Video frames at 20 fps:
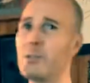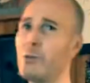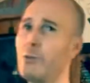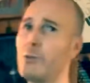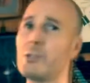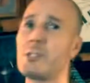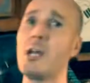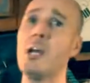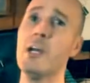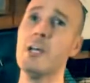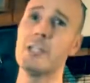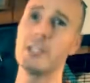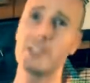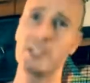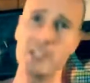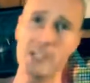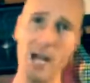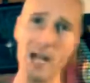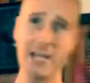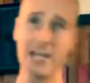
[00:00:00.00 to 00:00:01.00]
So there's
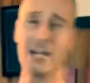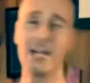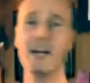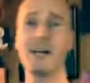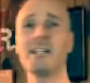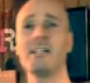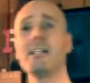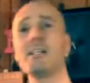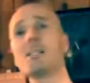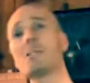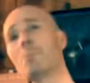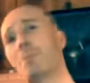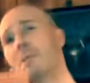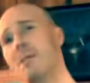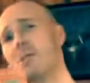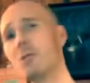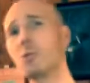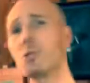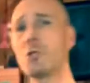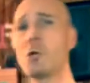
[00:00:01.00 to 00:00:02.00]
stocking ideas,
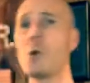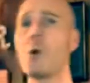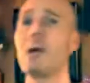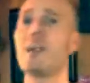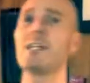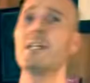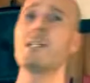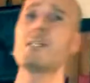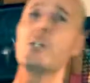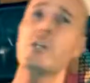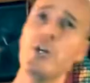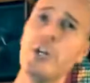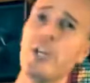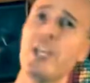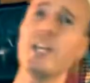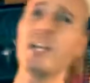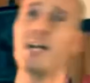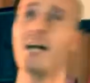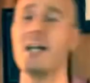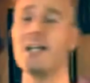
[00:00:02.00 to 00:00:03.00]
mistletoe ideas,
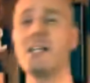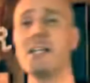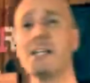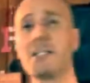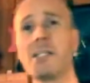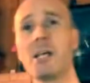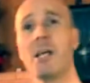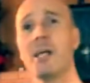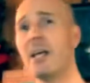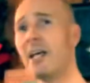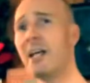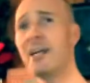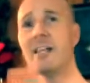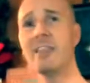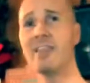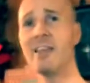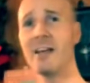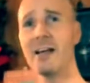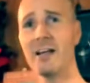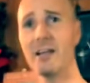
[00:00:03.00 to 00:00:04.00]
cookie ideas,
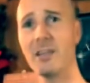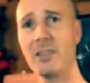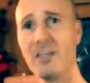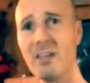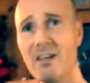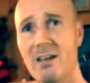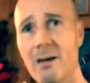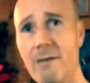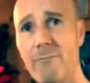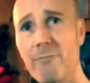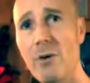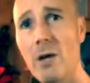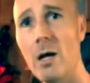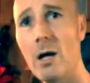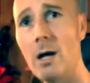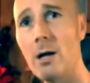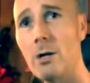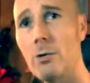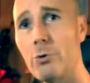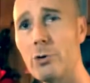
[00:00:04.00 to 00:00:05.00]
anything I could think
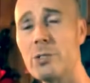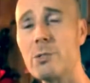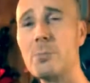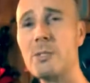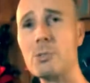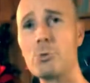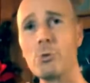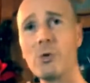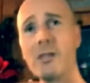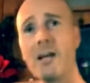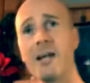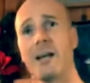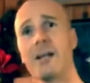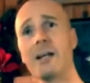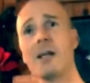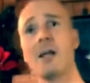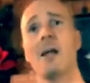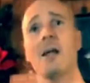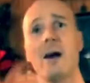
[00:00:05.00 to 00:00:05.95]
of Christmas related.